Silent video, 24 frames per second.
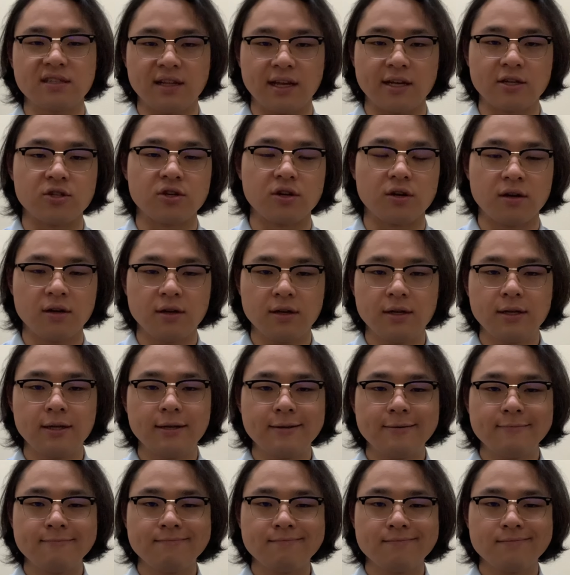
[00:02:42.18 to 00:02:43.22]
lecture.
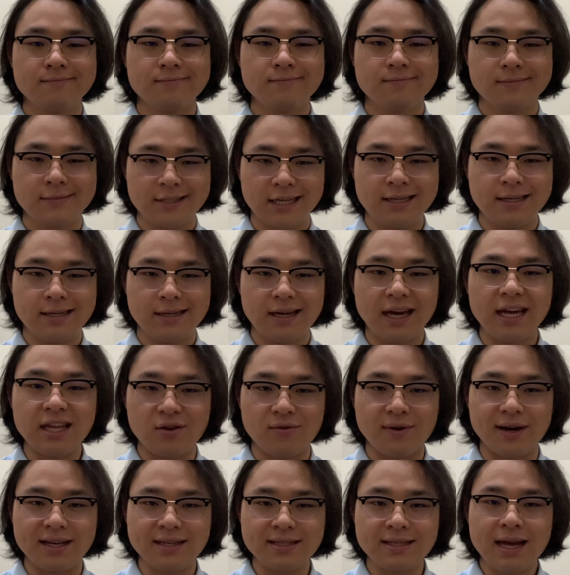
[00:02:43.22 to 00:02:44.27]

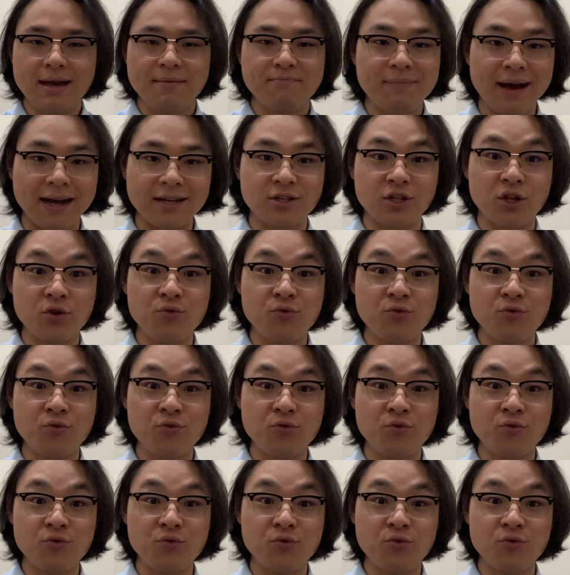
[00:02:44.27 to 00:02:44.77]
Anyways, back to the